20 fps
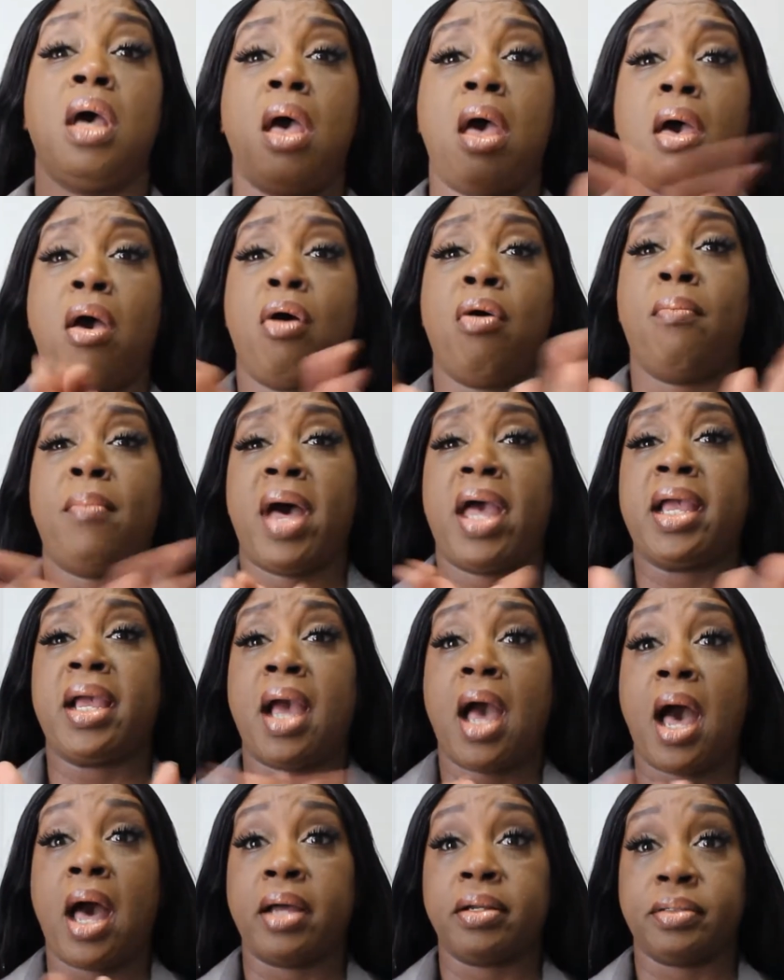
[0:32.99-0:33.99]
Oh my
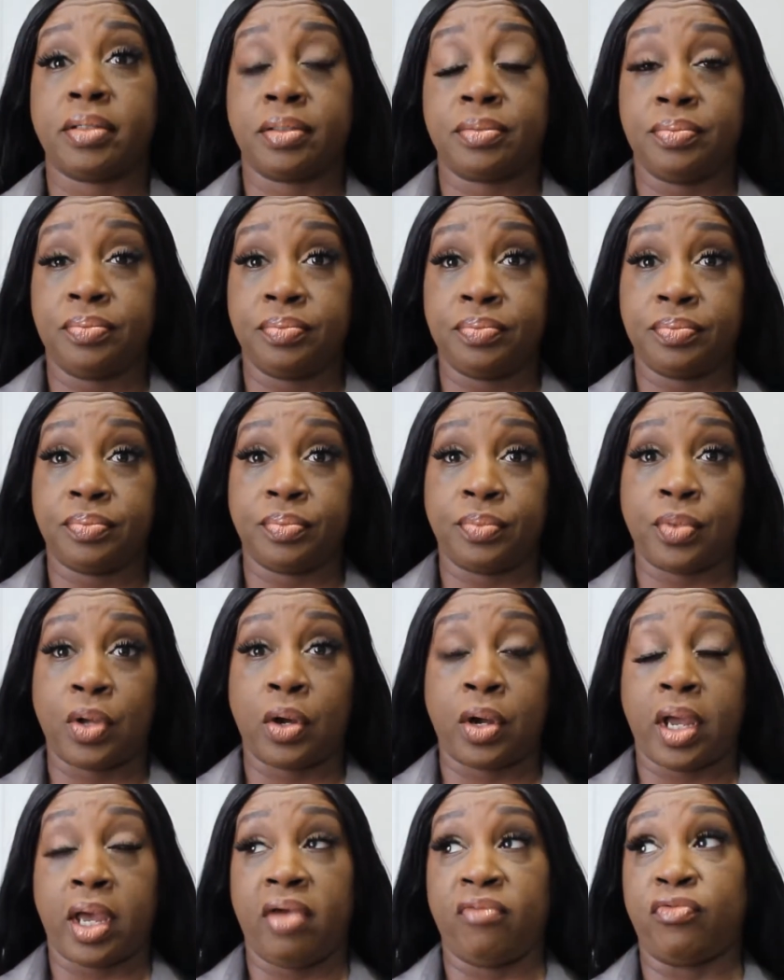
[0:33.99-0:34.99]
God.
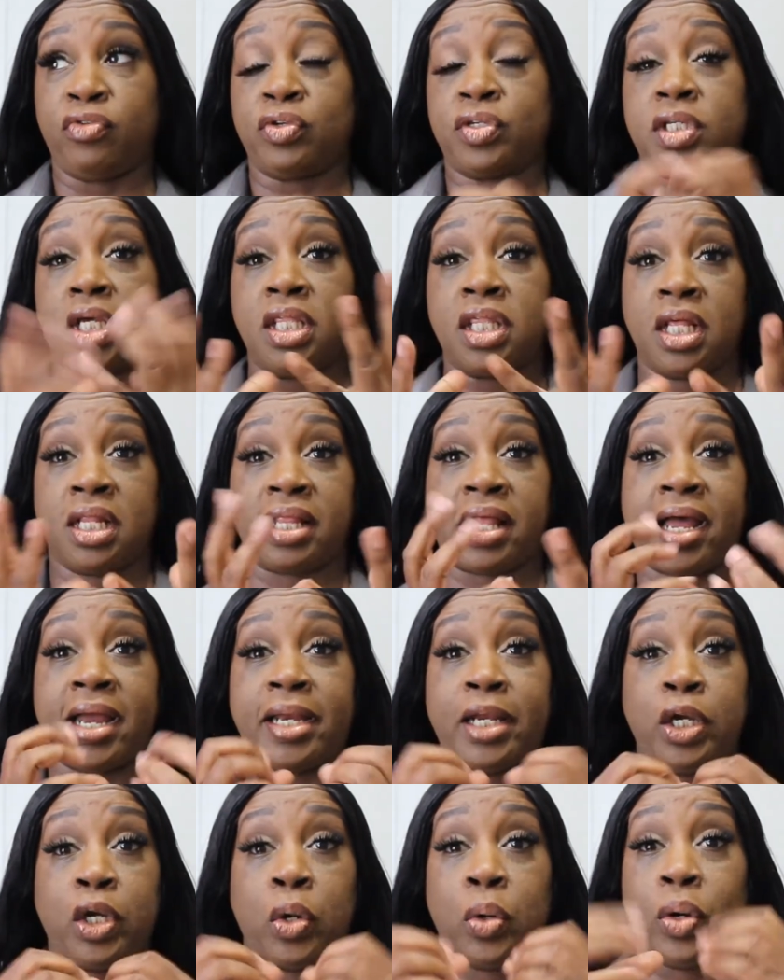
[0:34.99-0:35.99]
Okay, if you see the
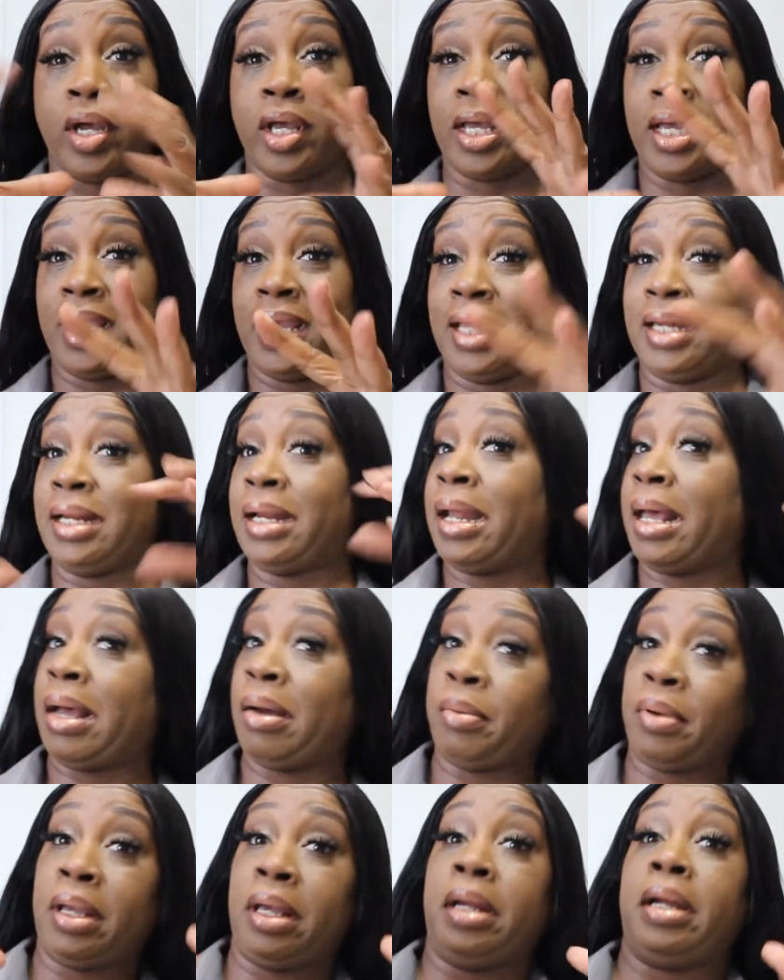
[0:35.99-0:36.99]
lighting going in and
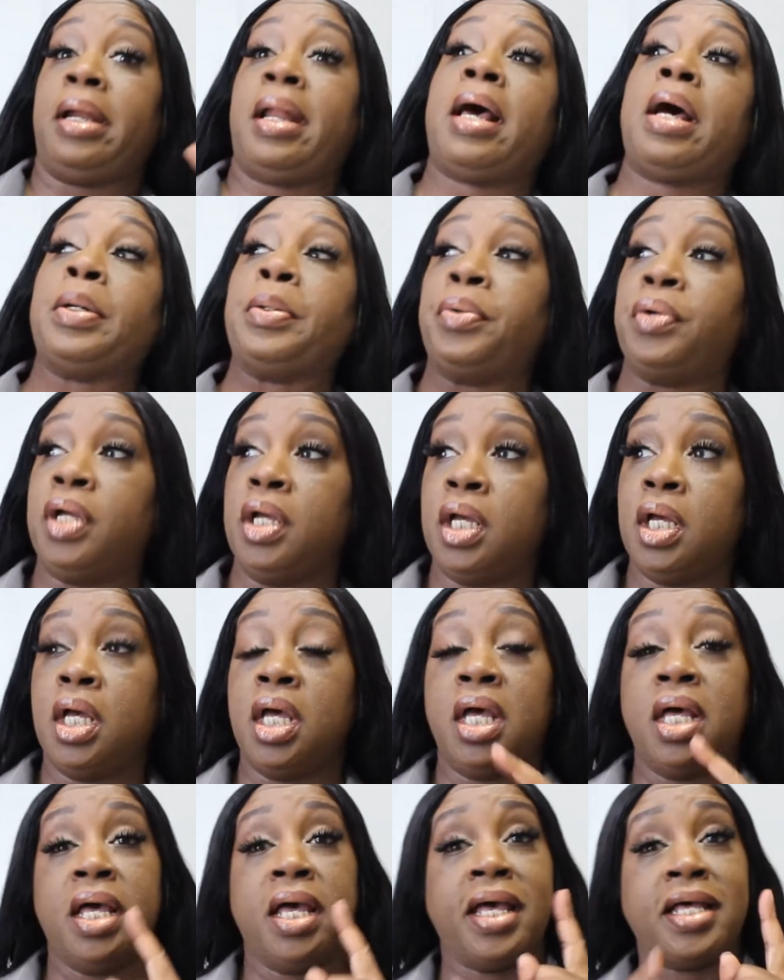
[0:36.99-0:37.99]
out,
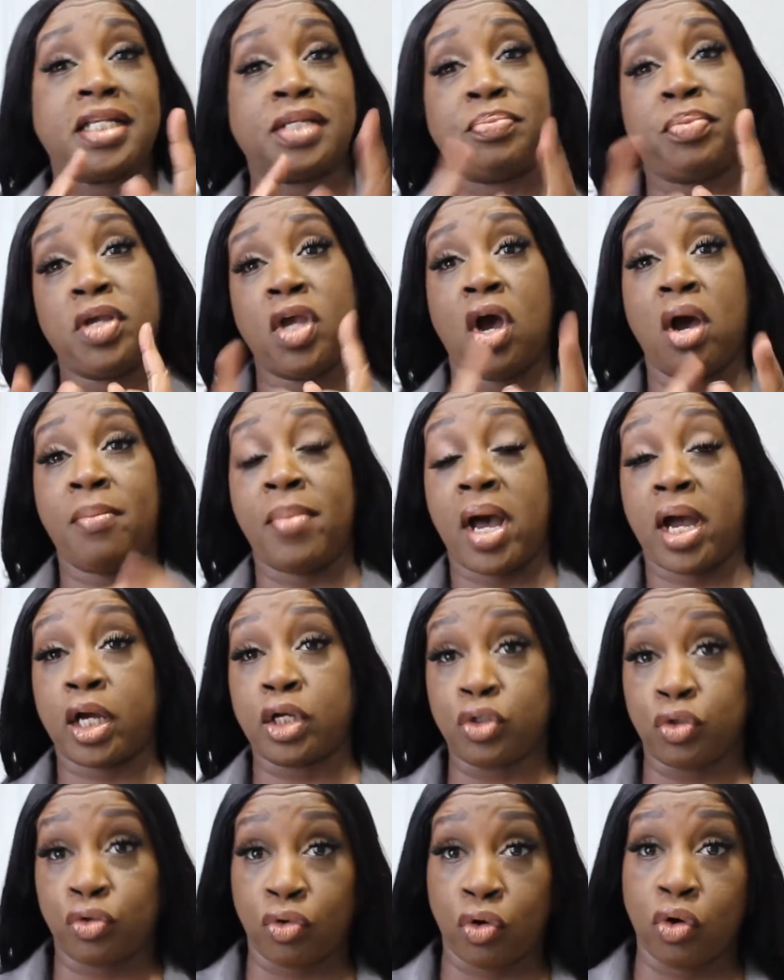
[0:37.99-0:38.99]
it's beyond my
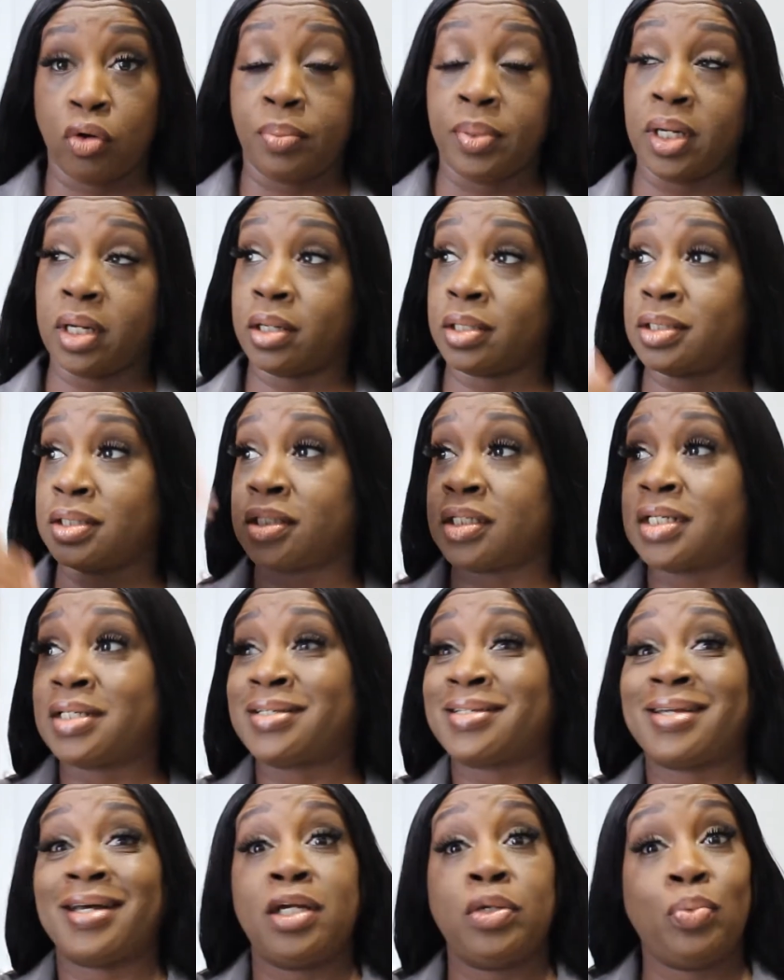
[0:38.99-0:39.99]
control because the
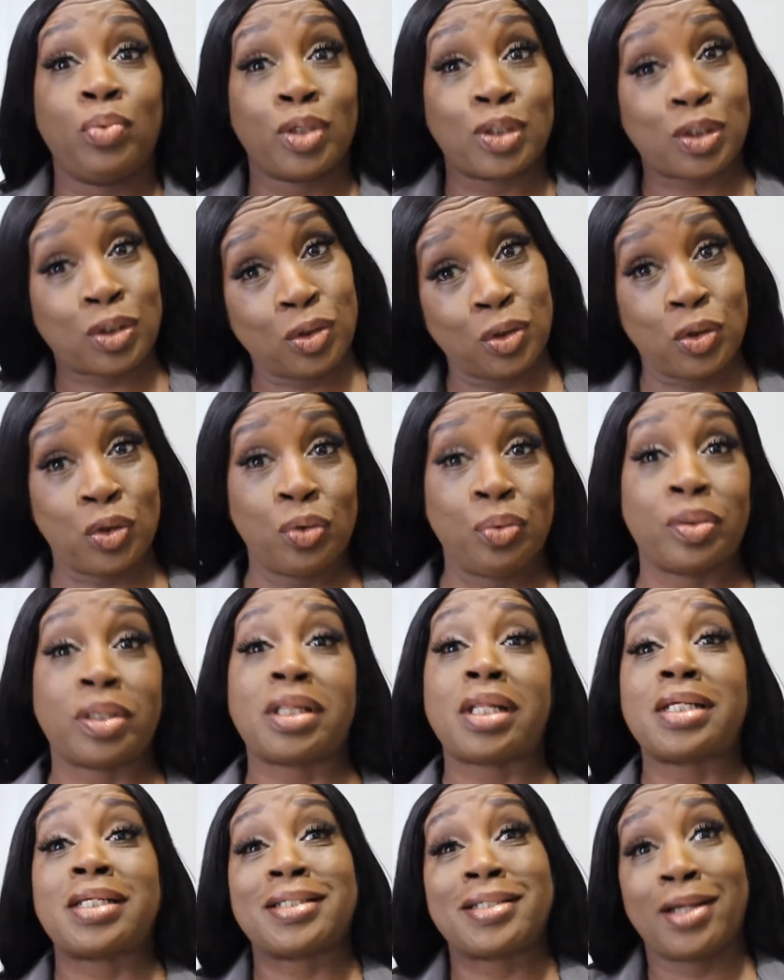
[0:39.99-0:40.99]
sun wants to do what
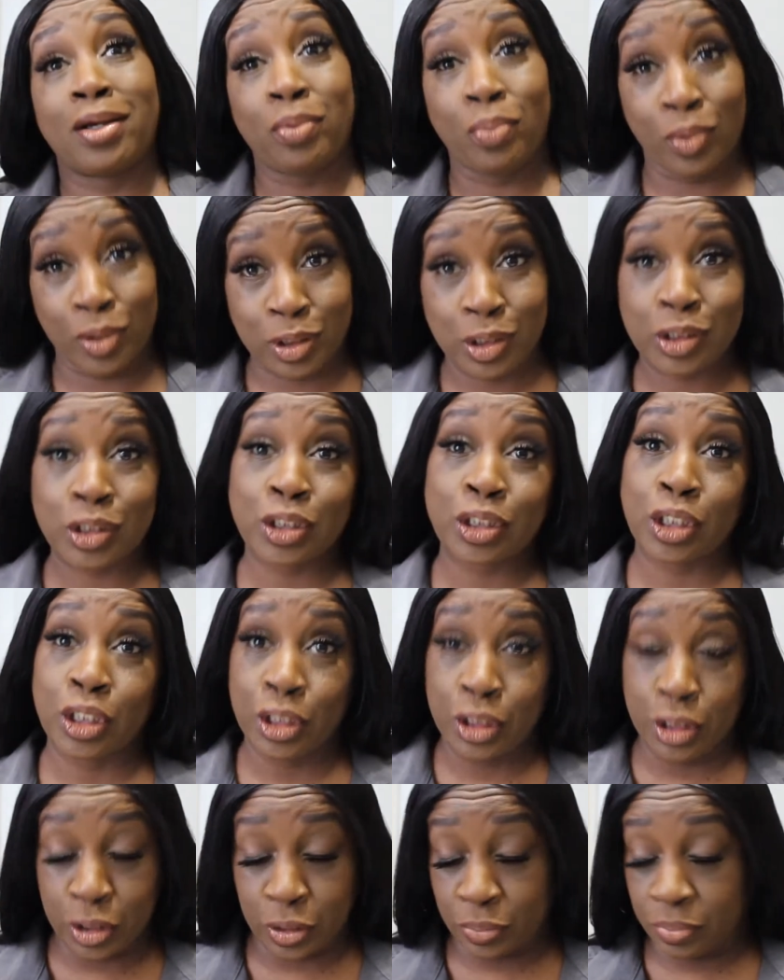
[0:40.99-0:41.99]
the sun wants to
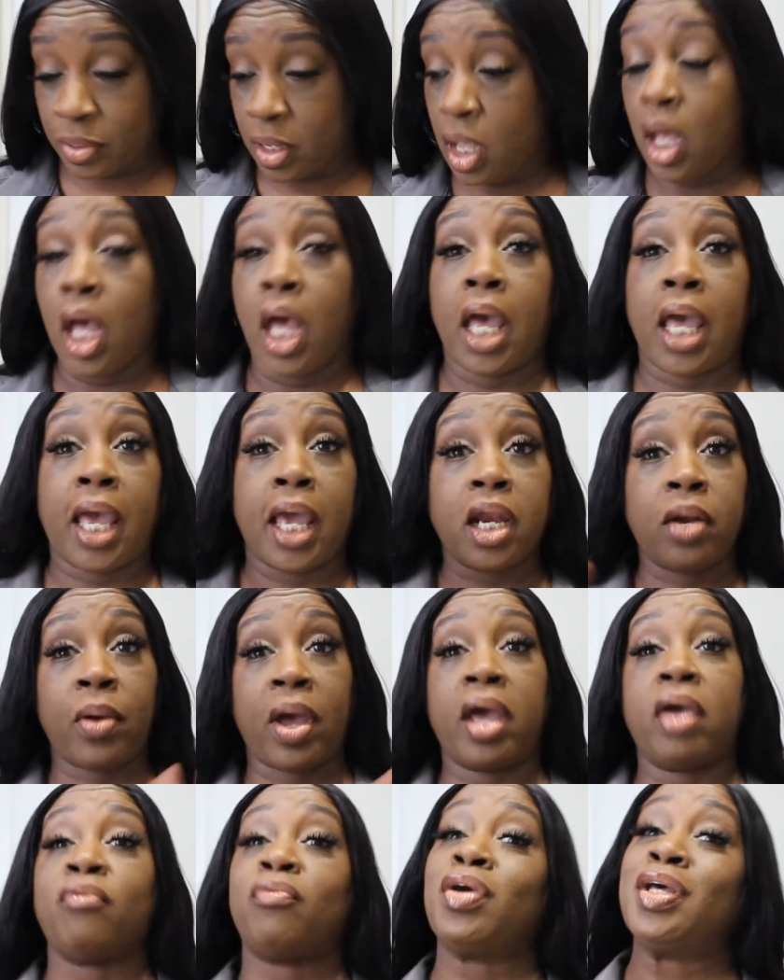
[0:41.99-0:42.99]
do.
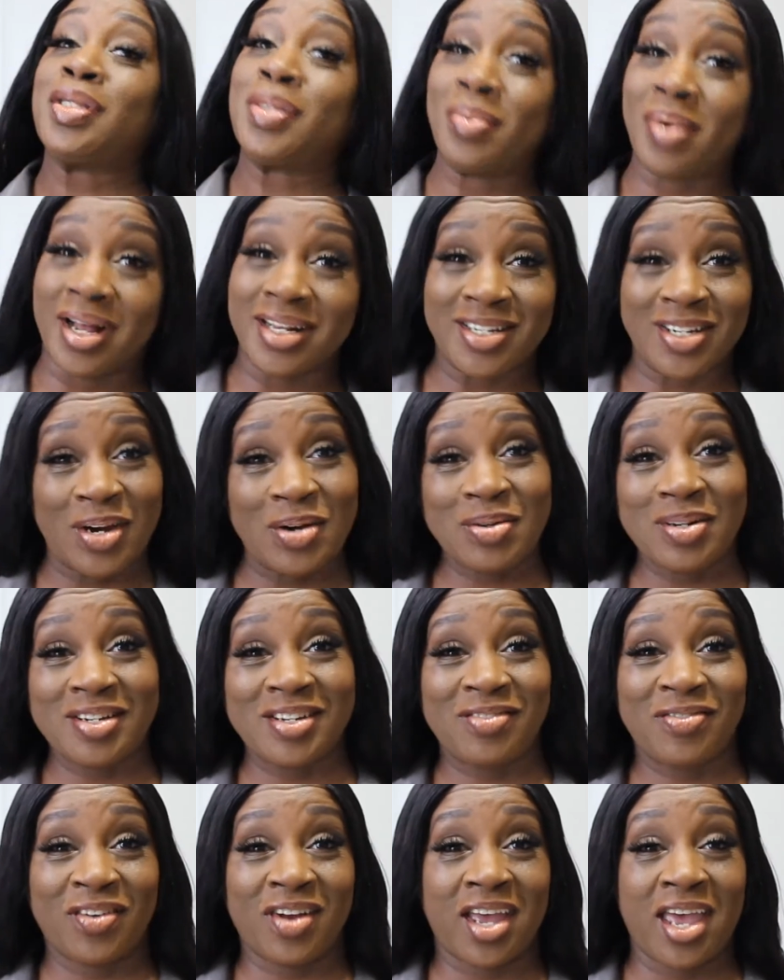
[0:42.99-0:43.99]
Anyway, reason why I turned
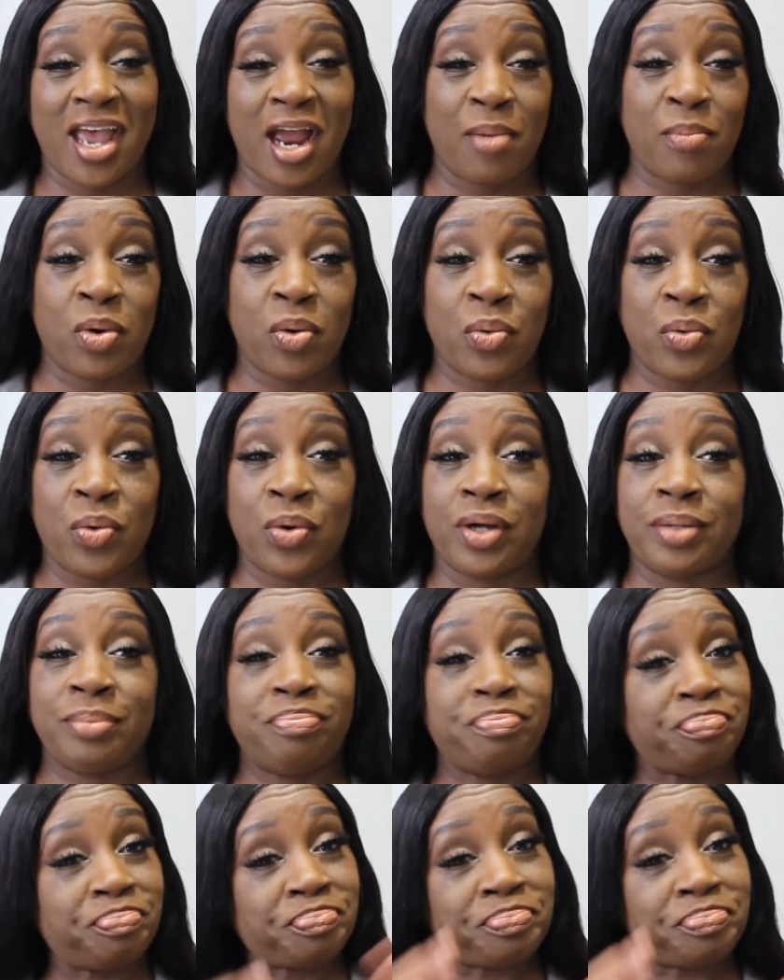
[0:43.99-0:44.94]
this camera on,